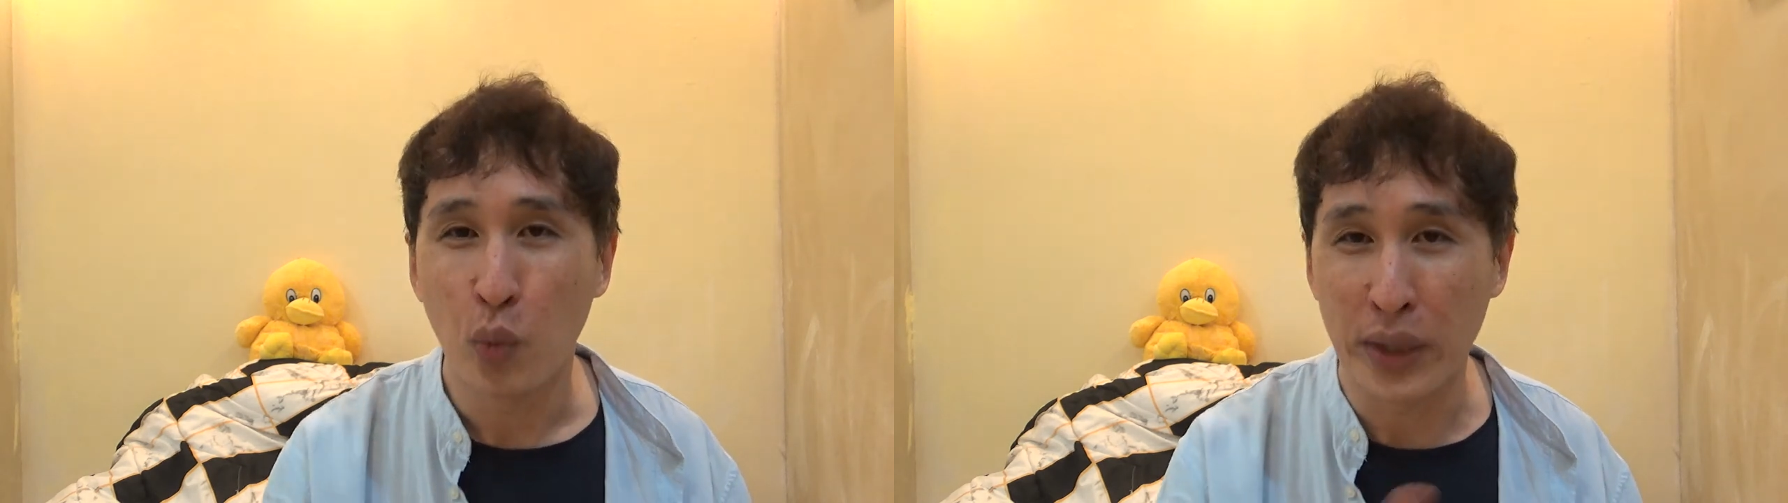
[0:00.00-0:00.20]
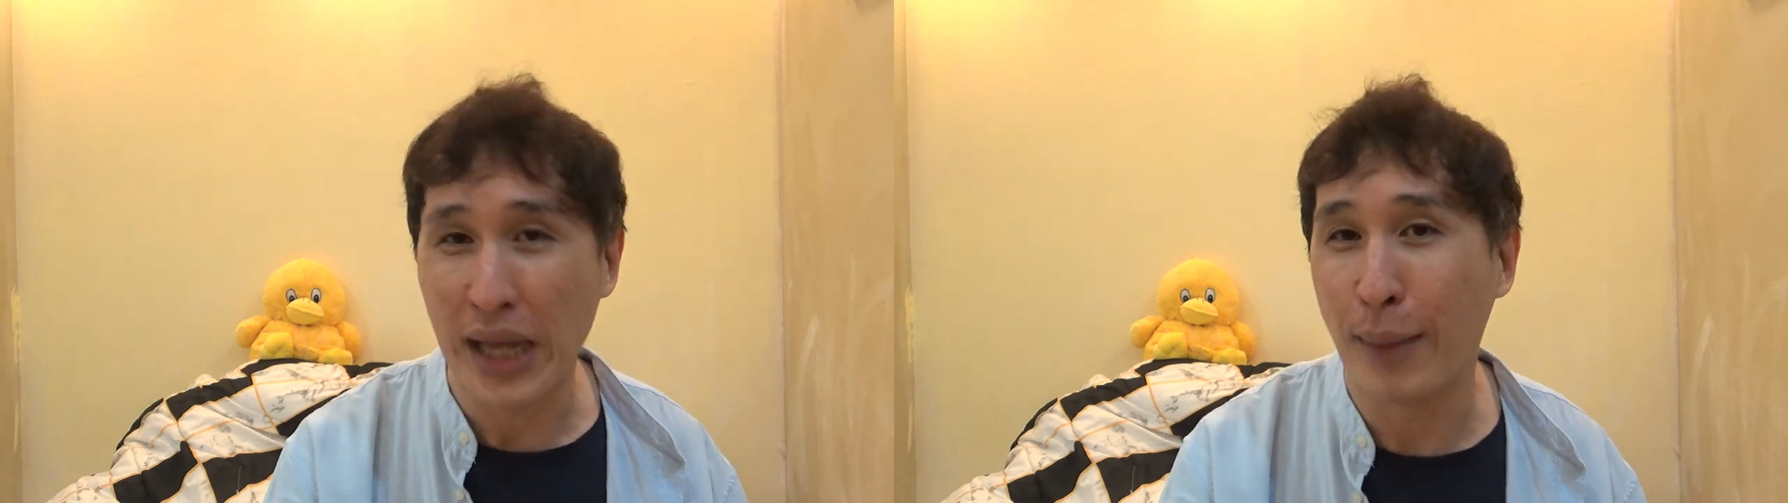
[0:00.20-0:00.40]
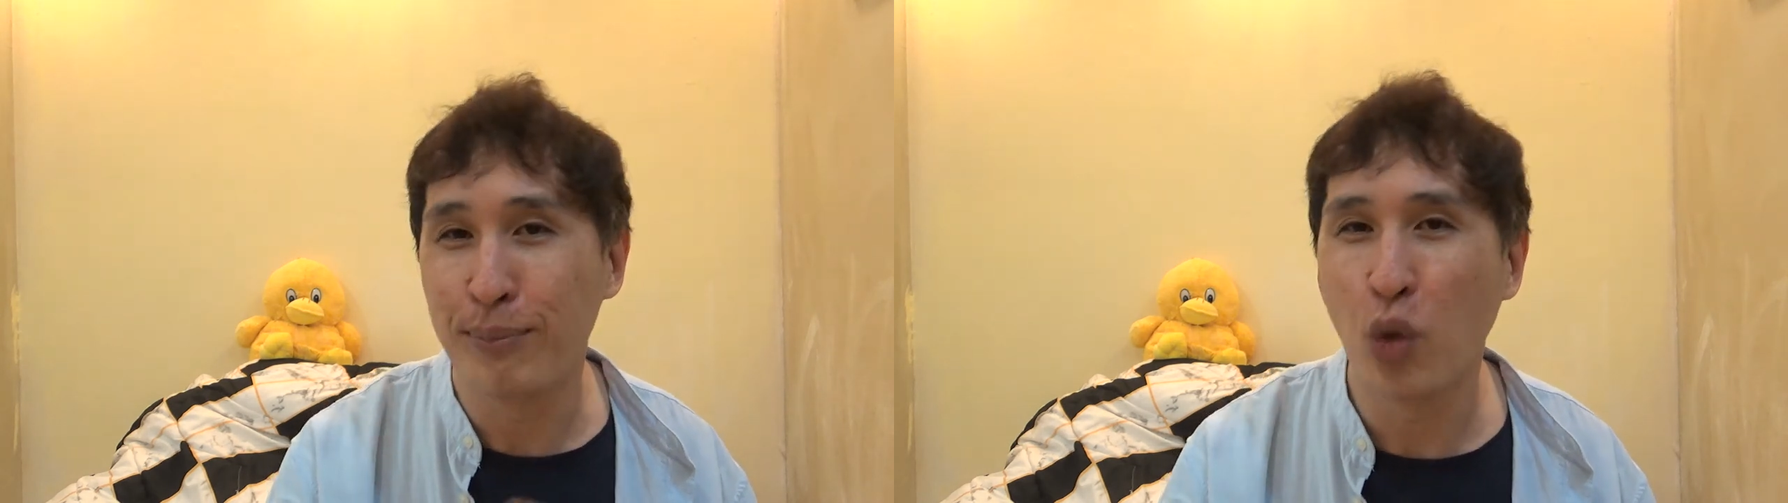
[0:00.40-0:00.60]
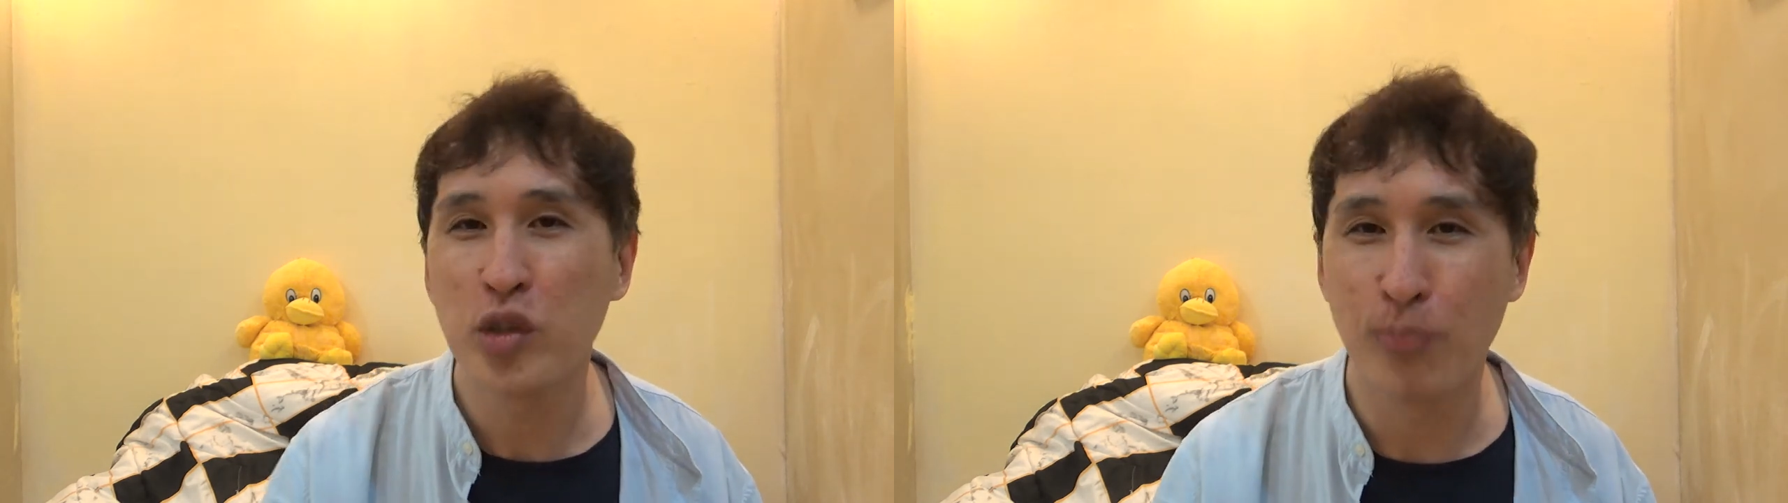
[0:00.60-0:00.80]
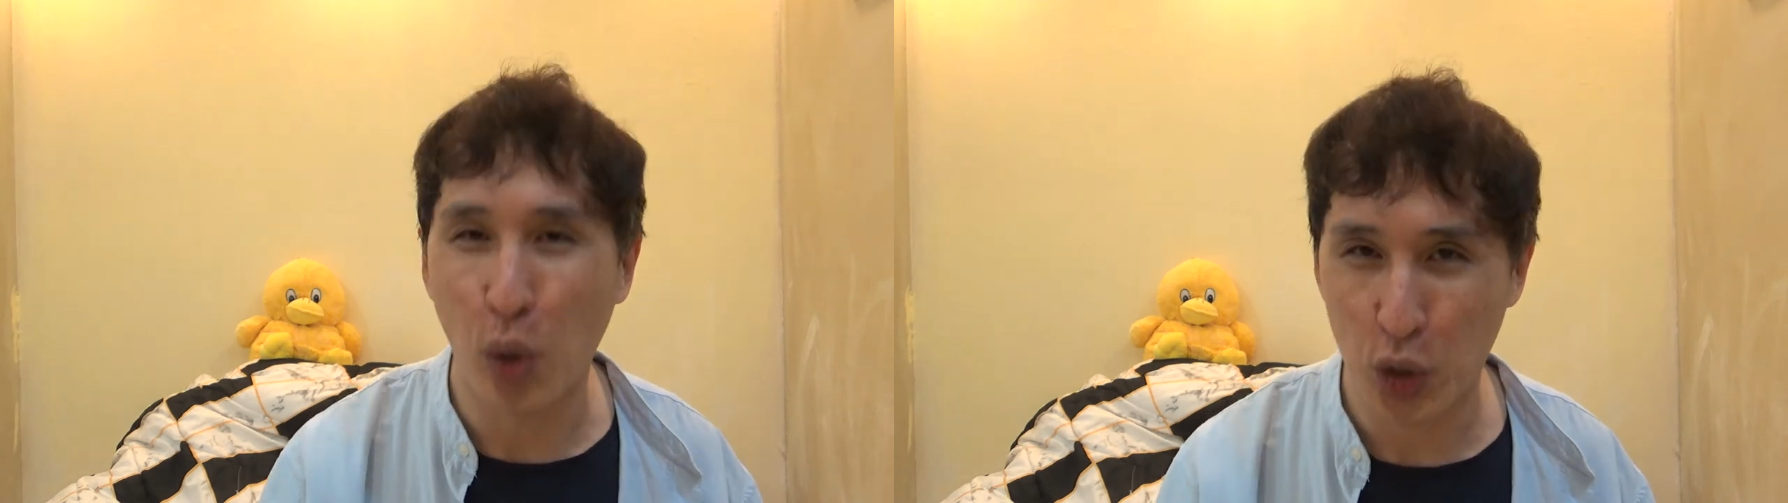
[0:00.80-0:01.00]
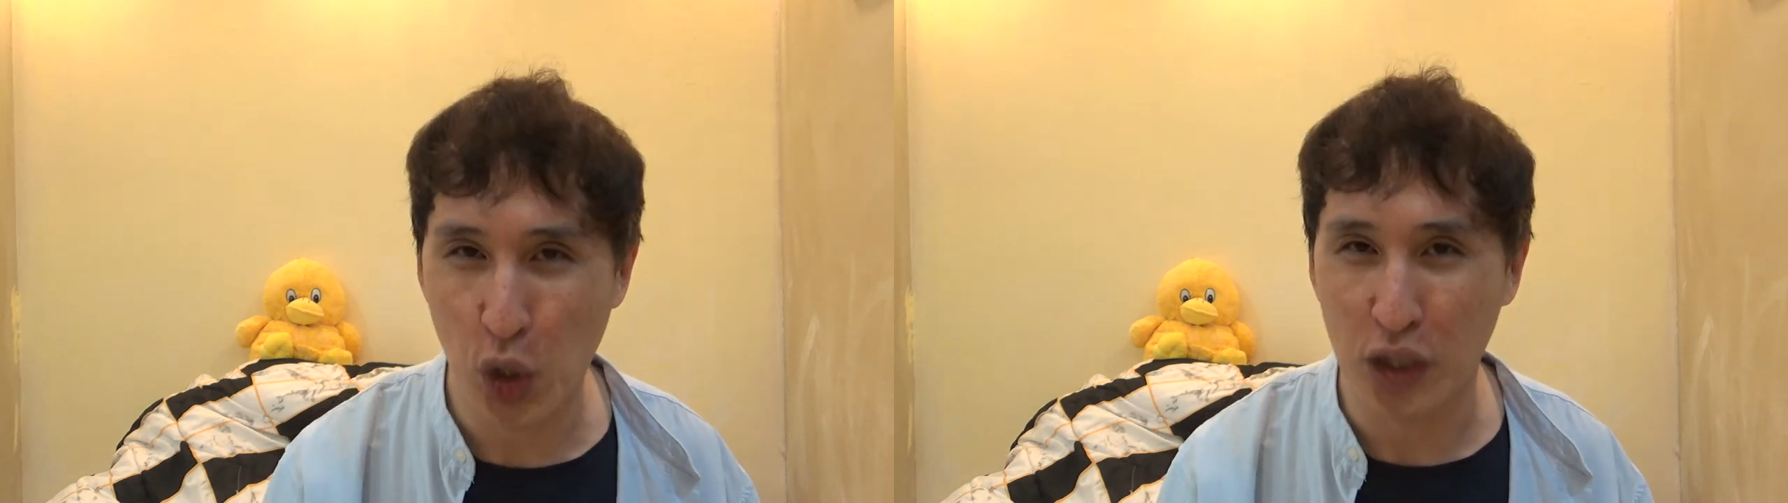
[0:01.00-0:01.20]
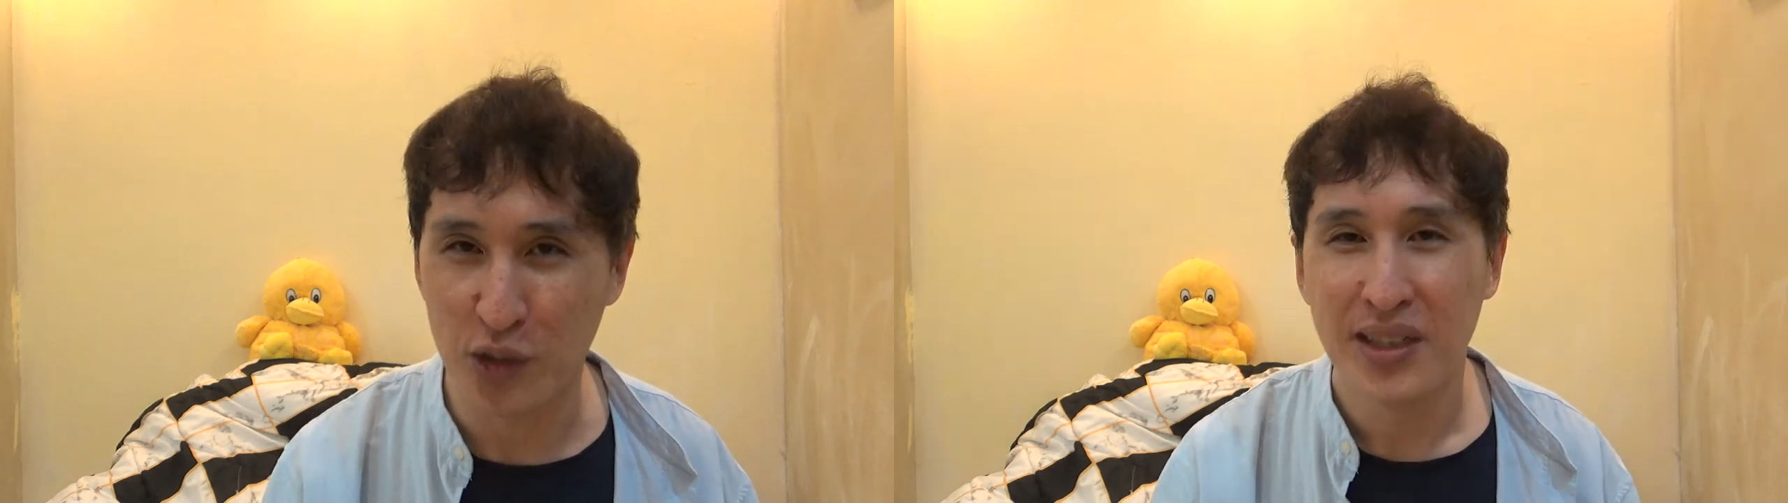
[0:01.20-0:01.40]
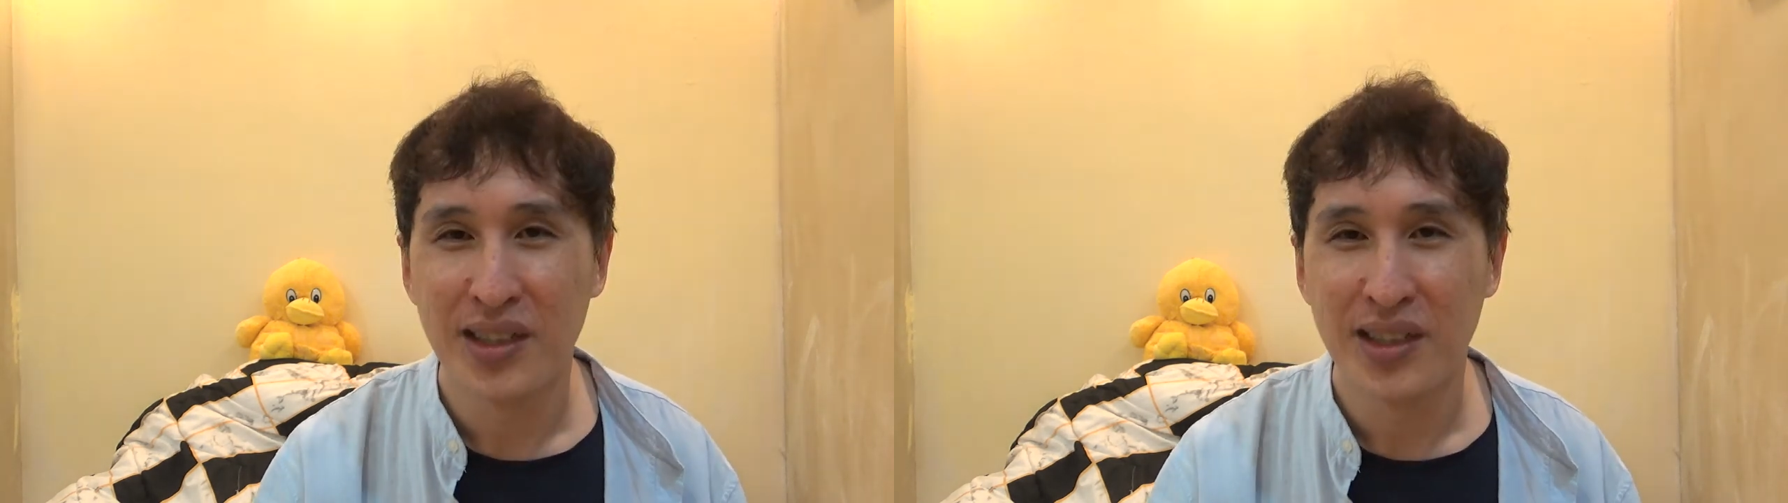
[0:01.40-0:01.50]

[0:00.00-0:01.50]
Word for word: We at most boycott.